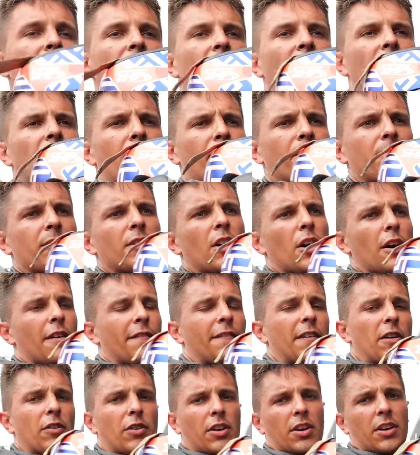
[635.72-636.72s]
No, it
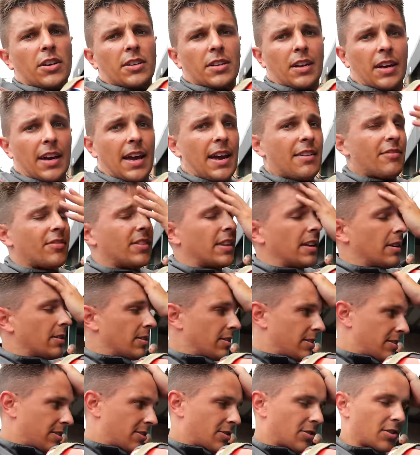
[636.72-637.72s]
felt good. Like
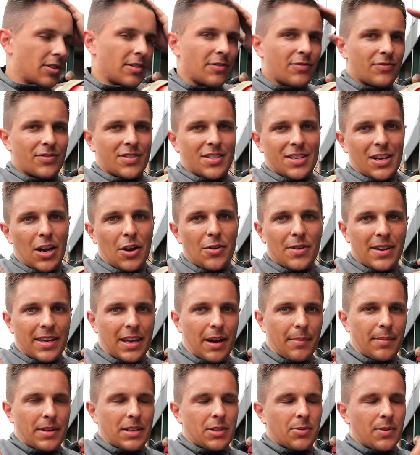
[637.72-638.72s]
everything's sort of slowly
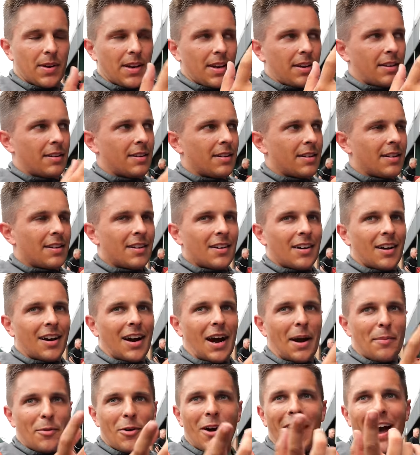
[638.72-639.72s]
coming to it. And
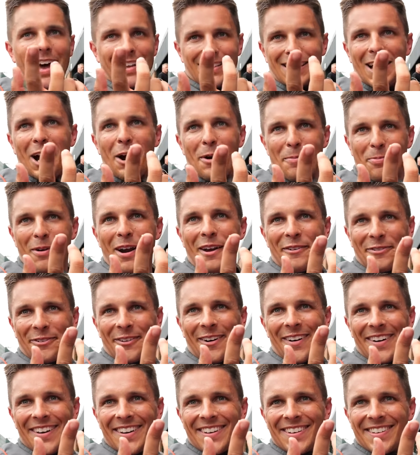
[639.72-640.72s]
I'm not as out of breath,
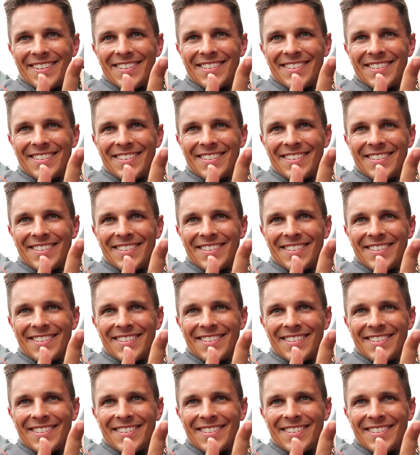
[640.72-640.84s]
right?